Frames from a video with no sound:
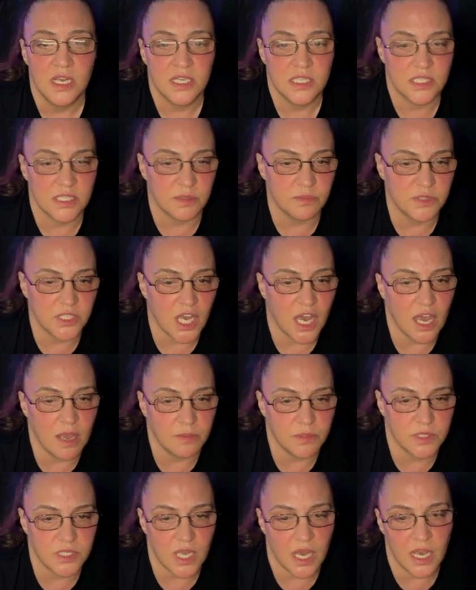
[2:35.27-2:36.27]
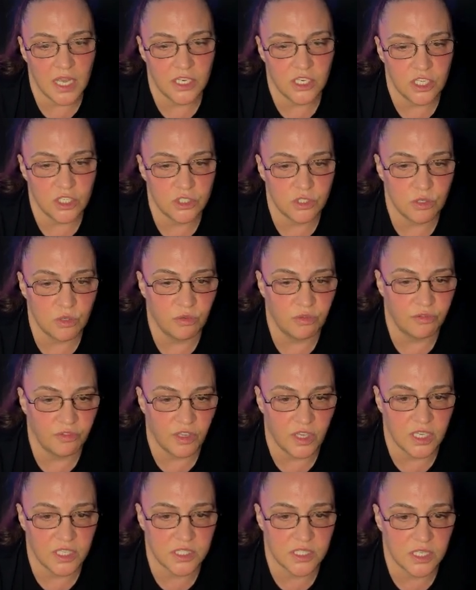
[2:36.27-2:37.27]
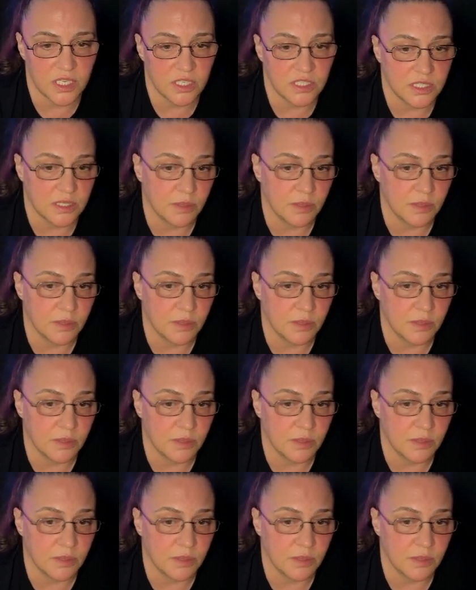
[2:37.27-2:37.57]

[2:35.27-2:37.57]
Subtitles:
Sometimes I need to fix